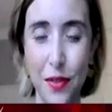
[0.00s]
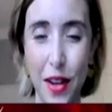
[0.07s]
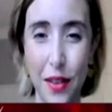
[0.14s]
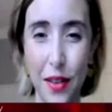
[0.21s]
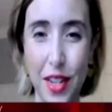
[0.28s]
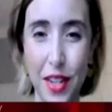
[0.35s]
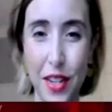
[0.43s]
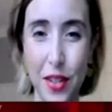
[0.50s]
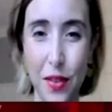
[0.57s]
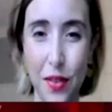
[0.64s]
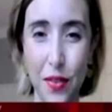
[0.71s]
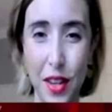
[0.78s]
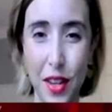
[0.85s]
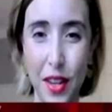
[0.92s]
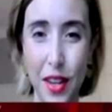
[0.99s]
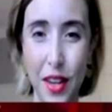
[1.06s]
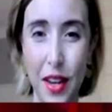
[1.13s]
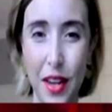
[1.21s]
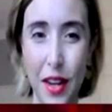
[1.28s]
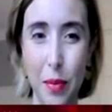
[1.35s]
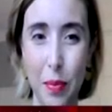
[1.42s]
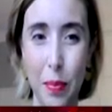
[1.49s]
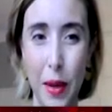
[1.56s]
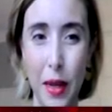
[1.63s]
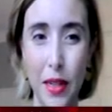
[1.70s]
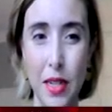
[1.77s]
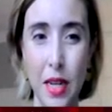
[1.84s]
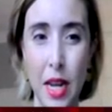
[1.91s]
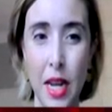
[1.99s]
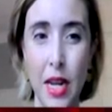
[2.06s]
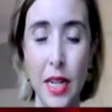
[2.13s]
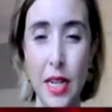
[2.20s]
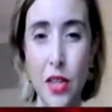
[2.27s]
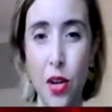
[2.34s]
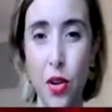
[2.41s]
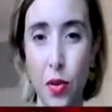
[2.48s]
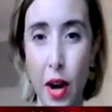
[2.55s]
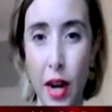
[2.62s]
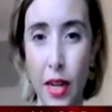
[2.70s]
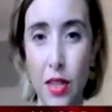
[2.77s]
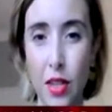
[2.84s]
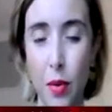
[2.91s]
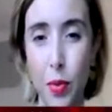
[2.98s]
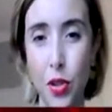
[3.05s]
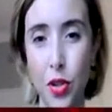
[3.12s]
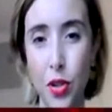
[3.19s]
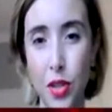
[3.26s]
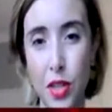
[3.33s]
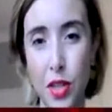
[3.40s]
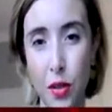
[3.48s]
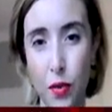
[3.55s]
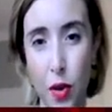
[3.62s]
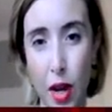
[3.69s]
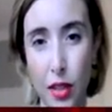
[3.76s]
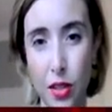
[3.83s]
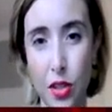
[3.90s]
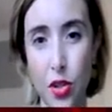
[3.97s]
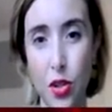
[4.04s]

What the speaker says: days of the year, but it is a great opportunity for us to